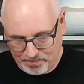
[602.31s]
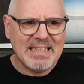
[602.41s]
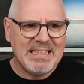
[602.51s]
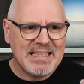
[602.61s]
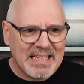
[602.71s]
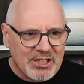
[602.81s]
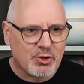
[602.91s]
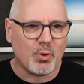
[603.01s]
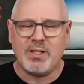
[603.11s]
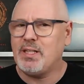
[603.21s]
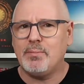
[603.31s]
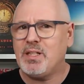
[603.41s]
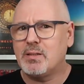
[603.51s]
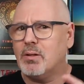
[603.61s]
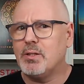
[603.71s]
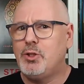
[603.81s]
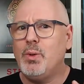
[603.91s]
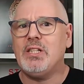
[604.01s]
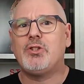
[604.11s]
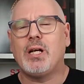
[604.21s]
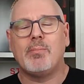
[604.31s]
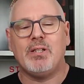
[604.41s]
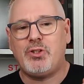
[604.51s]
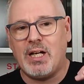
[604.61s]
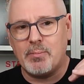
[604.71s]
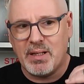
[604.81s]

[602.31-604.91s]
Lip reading: The next one, and I'm not going to do a track by track,